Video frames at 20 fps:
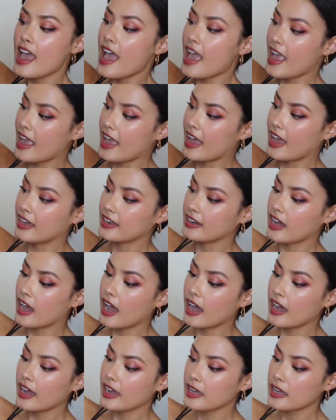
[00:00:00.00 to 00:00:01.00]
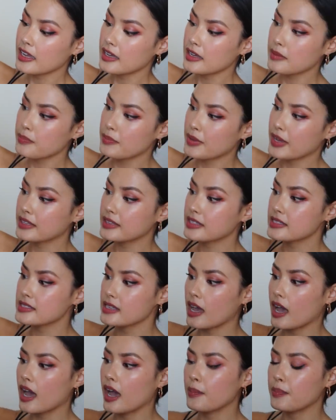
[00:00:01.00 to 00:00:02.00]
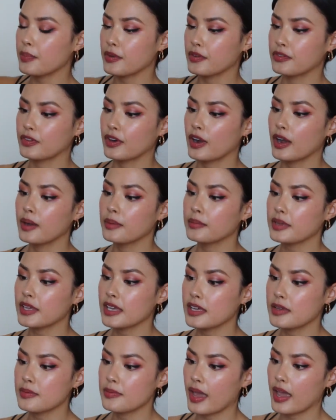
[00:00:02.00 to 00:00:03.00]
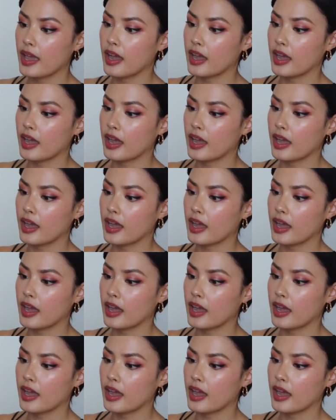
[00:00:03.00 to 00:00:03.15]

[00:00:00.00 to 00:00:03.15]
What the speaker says: And I picked this up from eBay.